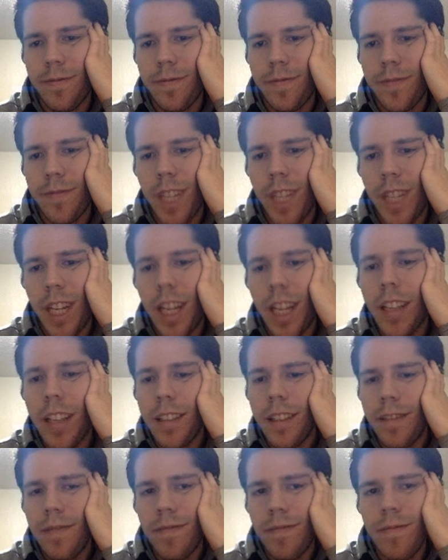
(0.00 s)
Can I
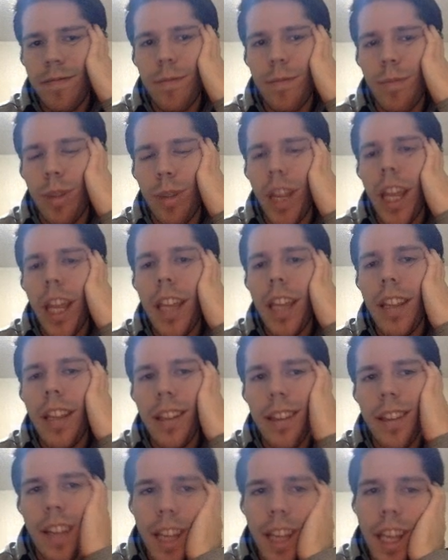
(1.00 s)
play
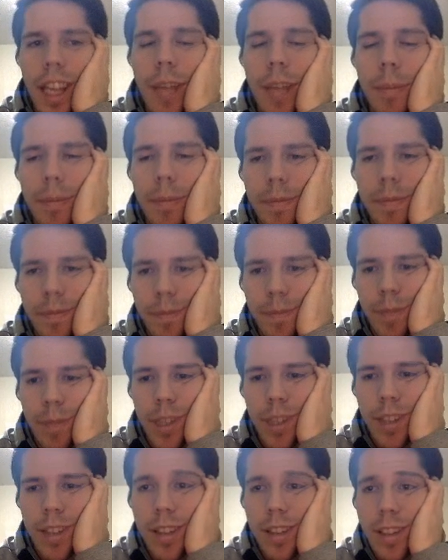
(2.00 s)
the game?
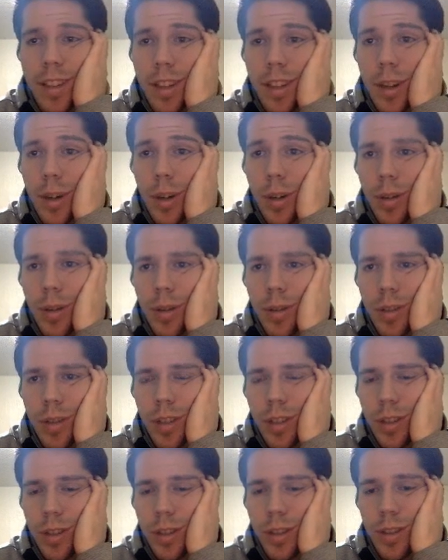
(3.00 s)
PTCGO or
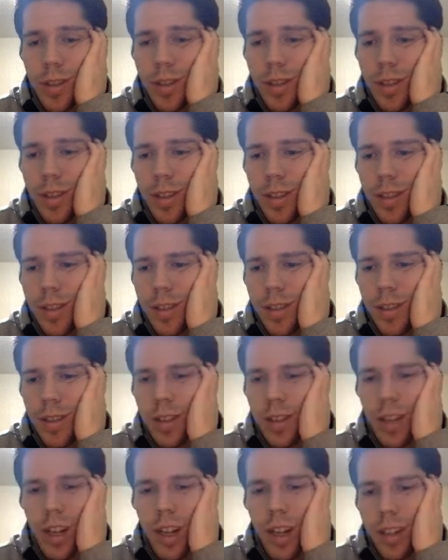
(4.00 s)
do you just
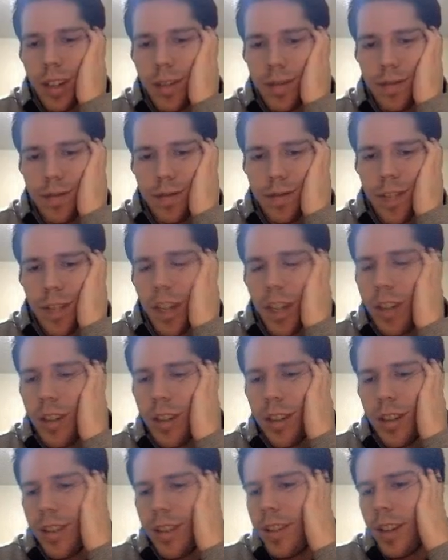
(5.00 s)
not are you
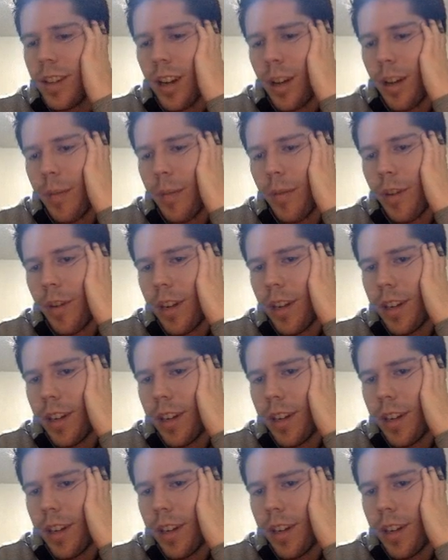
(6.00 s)
just not up for it?